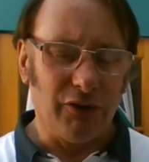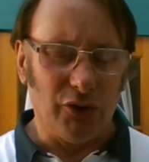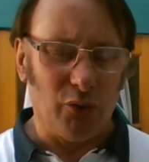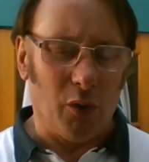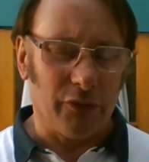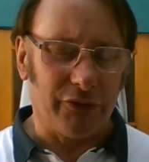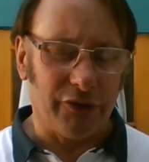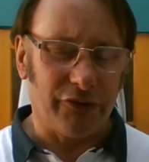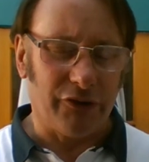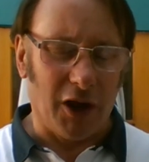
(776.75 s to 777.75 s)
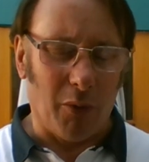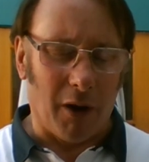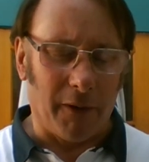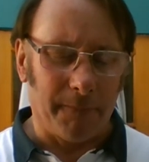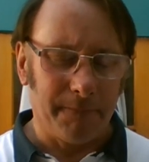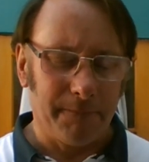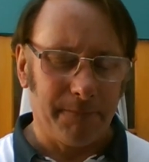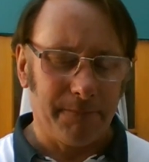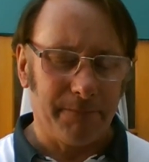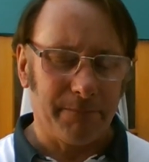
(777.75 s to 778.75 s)
you want us to go
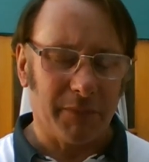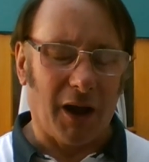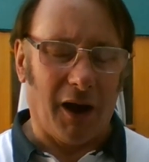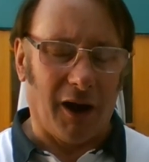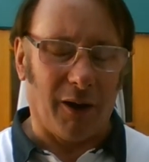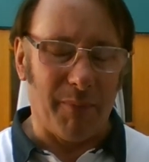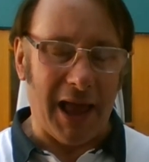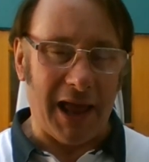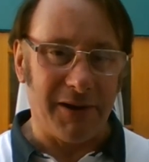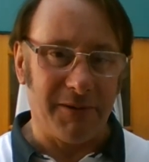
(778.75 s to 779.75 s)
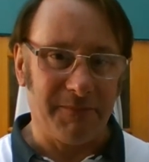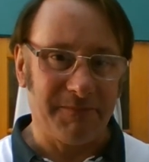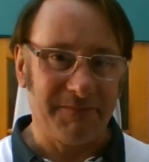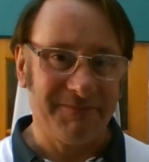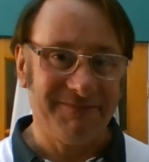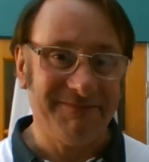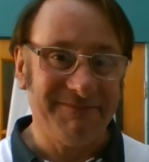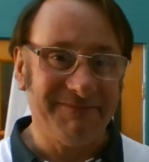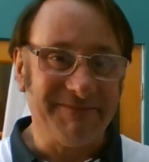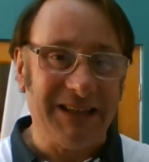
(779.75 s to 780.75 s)
on.
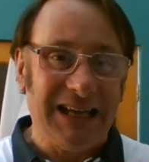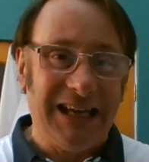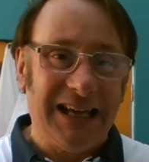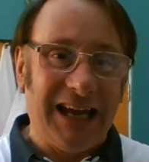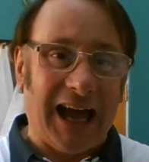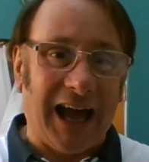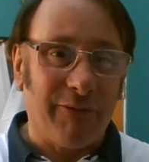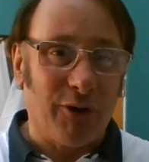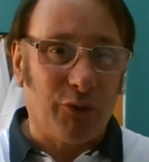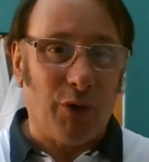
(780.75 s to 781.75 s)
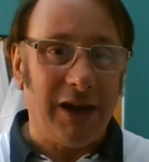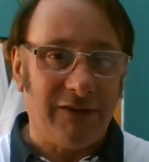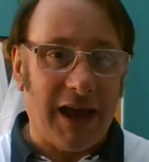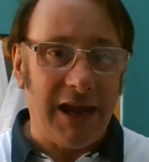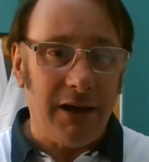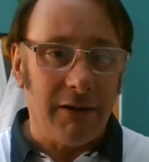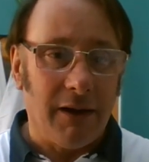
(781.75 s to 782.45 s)
Amen. Have a great day.